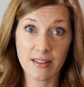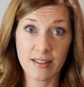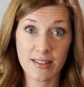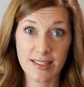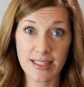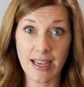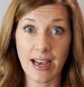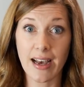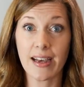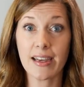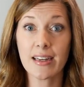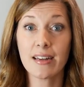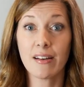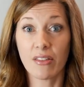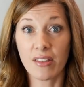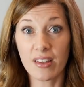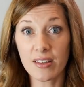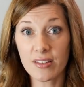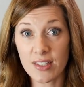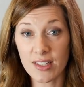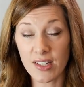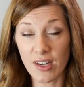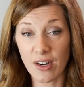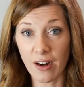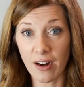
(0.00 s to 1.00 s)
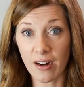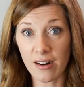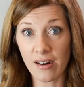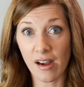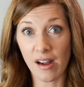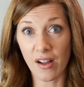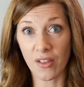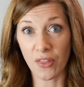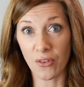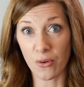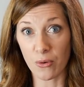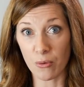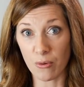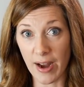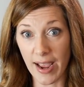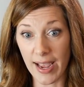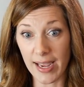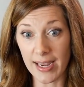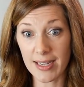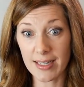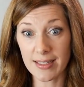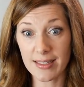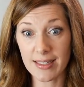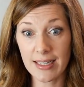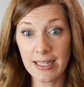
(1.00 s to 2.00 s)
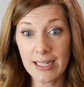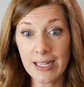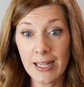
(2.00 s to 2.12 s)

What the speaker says: side, this year on the right,